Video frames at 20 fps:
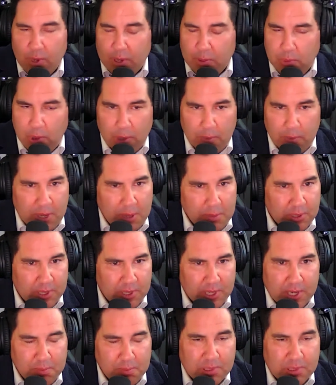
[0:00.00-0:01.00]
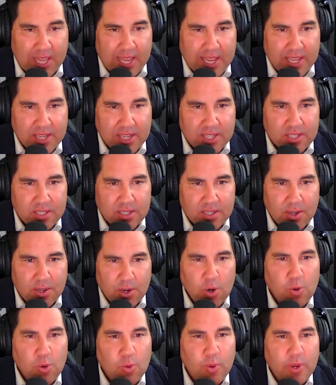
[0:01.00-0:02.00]
put people into place
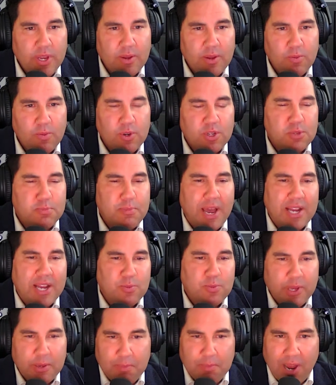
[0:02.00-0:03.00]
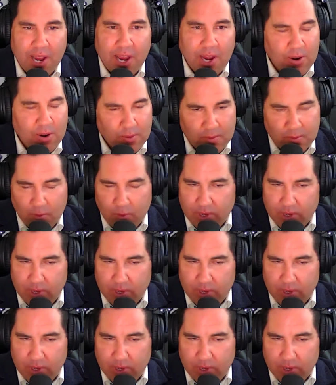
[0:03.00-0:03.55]
who we respect, we admire,